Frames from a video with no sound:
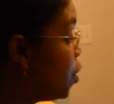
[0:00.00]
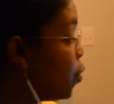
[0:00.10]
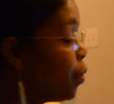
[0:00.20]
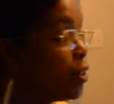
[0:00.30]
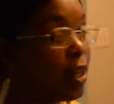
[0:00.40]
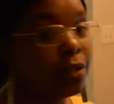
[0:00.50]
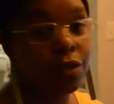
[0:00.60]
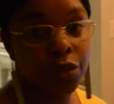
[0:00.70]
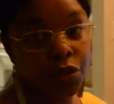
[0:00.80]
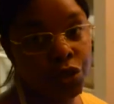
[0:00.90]
reach out
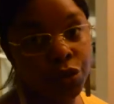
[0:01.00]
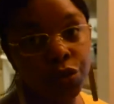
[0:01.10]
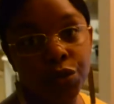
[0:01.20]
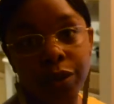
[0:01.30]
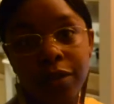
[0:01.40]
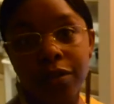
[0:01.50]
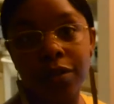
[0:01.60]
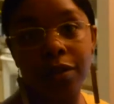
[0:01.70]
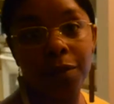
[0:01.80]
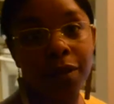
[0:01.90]
to their children to
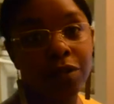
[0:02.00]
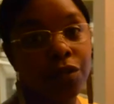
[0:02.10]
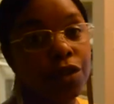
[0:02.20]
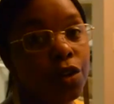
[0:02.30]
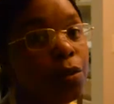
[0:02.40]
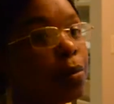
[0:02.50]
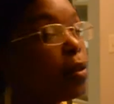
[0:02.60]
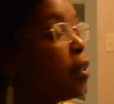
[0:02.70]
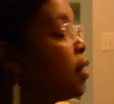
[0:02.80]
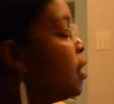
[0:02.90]
the best of their
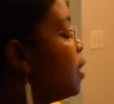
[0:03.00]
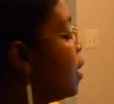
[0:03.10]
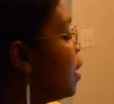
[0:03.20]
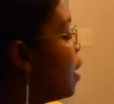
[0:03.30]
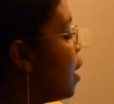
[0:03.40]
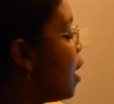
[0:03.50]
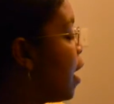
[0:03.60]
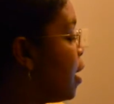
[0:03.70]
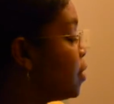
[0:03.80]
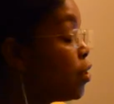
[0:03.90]
ability
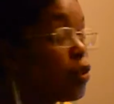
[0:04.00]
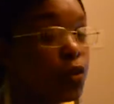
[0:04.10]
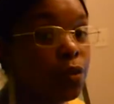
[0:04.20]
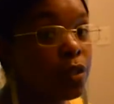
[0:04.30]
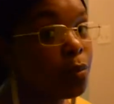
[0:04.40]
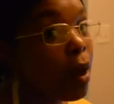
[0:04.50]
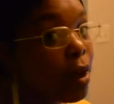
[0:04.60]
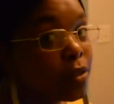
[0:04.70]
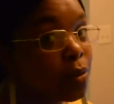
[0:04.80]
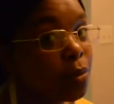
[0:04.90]
as soon as
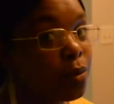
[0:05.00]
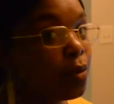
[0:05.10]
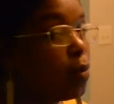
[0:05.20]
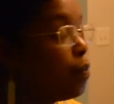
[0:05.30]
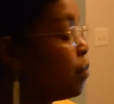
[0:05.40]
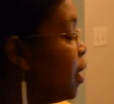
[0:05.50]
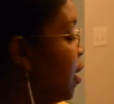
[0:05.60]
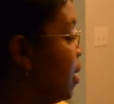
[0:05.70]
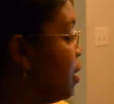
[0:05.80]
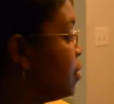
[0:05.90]
possible
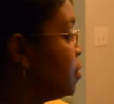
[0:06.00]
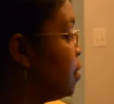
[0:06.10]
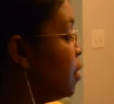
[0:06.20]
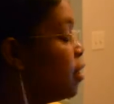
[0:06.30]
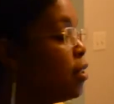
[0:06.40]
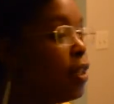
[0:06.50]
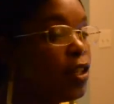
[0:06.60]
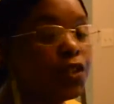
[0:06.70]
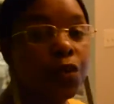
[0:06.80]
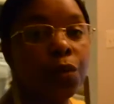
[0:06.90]
and
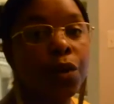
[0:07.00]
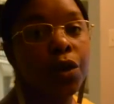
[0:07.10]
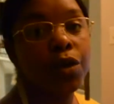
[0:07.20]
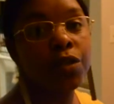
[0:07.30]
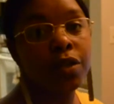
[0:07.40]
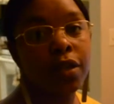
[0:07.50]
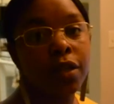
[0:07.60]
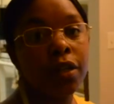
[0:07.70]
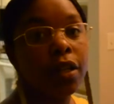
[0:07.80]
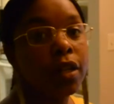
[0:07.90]
teach them words and
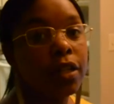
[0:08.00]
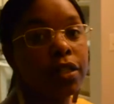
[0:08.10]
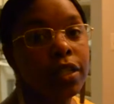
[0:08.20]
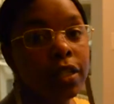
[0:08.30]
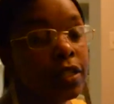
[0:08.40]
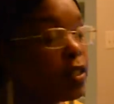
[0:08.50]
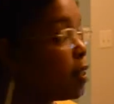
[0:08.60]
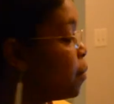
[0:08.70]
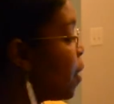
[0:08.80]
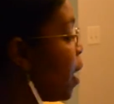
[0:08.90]
teach
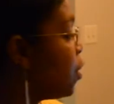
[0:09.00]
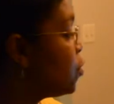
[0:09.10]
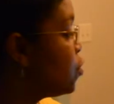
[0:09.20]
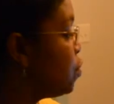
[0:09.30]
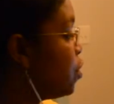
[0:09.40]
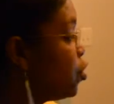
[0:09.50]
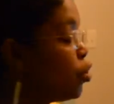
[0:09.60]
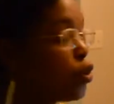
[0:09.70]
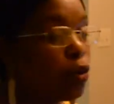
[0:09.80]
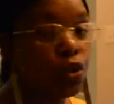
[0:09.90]
them how to be
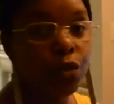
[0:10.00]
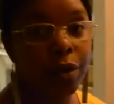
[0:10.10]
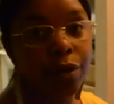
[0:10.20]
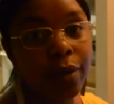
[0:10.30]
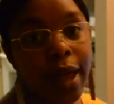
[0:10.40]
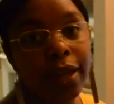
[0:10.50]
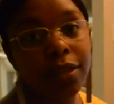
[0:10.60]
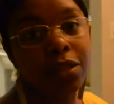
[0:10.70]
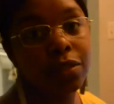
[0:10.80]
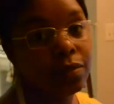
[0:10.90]
social
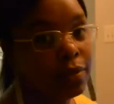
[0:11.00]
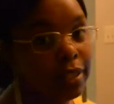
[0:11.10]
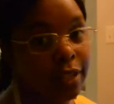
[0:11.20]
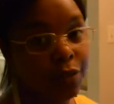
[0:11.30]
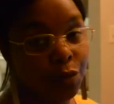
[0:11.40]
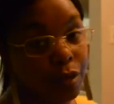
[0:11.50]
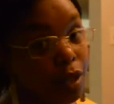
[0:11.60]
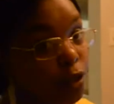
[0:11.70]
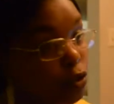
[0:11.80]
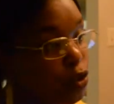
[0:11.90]
interactive with
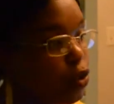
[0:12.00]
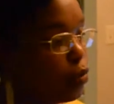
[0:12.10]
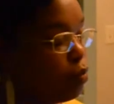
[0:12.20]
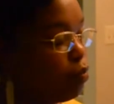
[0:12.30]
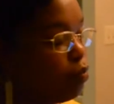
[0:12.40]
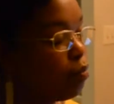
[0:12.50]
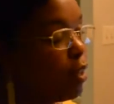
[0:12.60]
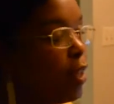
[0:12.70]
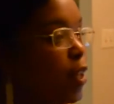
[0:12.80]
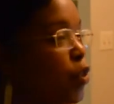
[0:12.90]
other
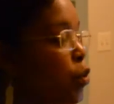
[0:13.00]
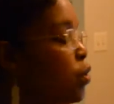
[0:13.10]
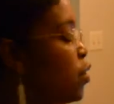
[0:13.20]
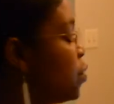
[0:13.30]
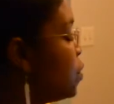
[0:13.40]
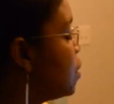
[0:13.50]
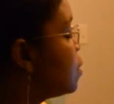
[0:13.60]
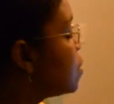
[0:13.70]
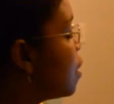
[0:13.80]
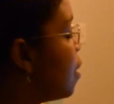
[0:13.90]
kids or
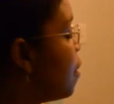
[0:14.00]
students.